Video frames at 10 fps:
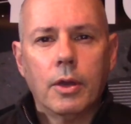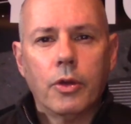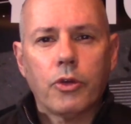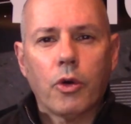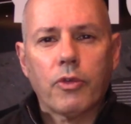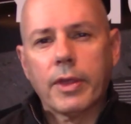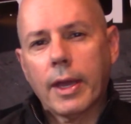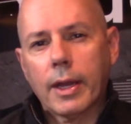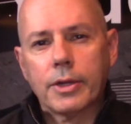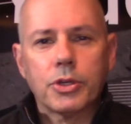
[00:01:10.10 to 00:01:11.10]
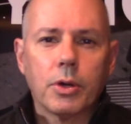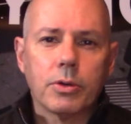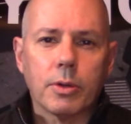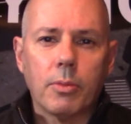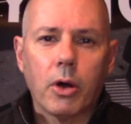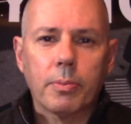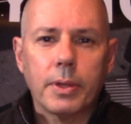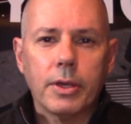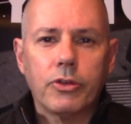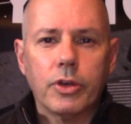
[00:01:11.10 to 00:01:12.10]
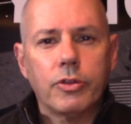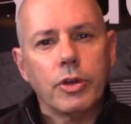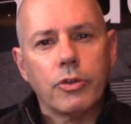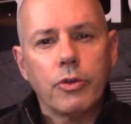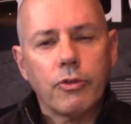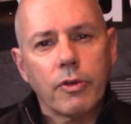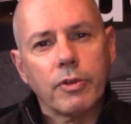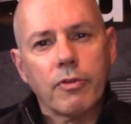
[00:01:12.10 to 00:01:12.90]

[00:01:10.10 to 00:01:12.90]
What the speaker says: So for the head, I chose a Maltby CT250